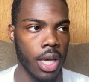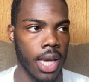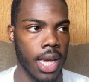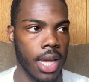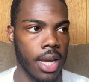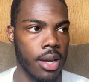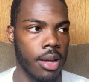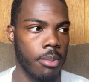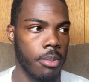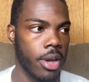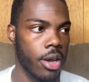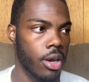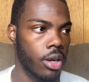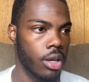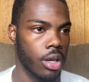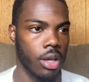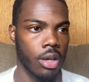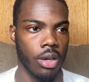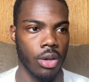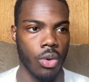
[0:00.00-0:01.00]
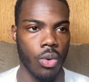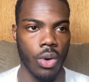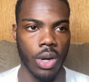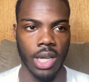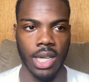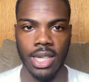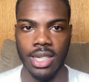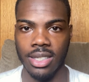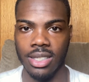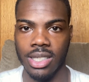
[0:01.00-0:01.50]
and America going
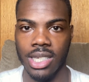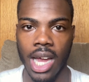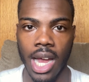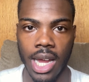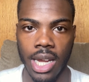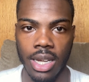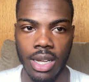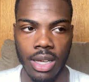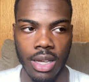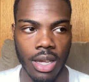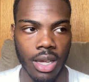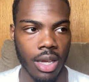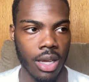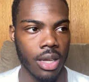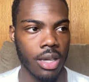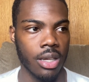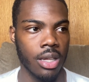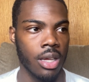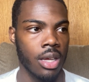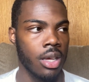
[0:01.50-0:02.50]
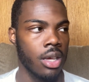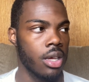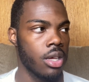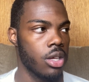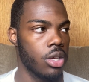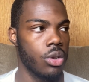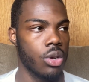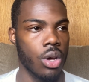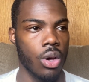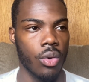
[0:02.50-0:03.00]
against China and
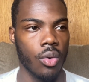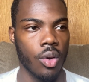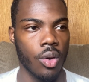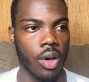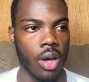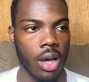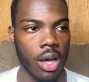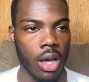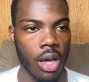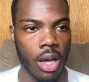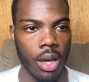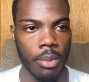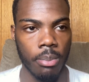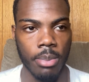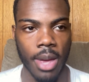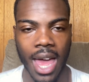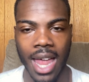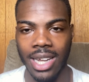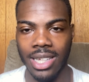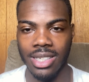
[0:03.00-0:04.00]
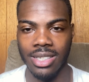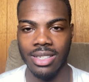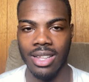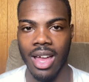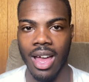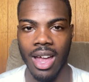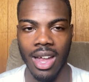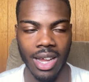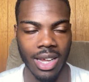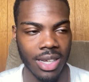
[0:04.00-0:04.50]
you know uh,
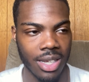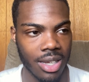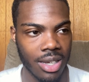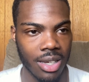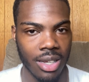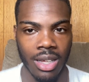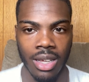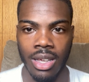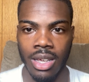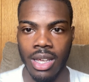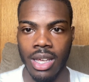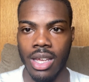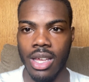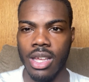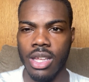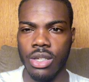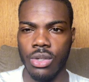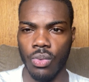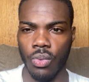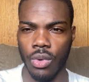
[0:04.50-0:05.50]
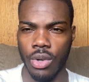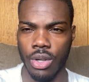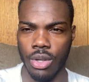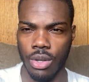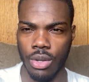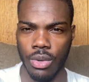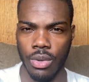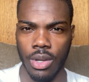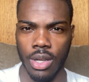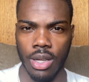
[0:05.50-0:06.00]
Palestine and
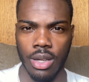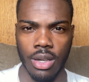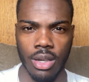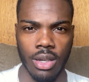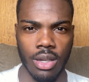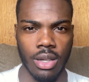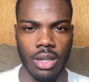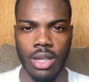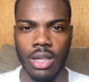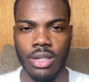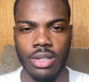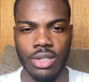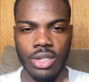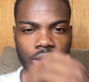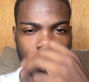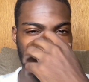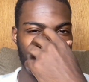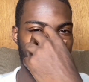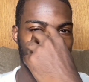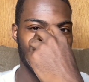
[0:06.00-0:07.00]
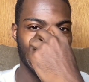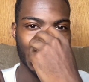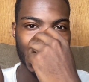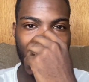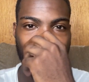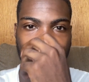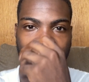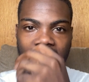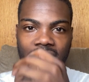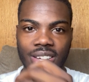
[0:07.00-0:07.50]
Israel and it's just a
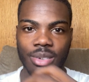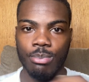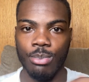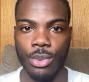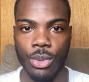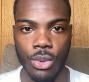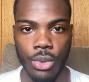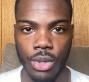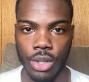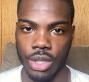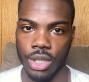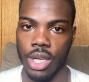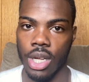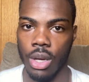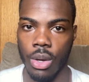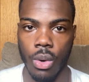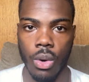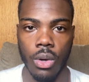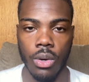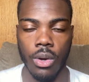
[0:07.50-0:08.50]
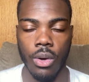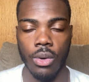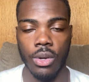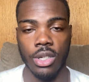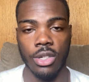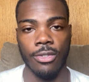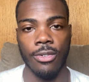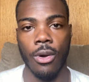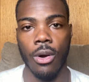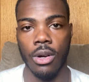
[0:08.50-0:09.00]
lot of bullshit going on
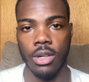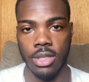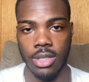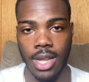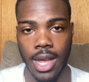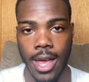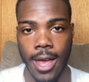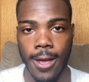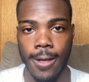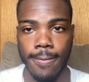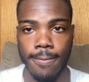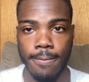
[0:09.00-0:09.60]
as far as that.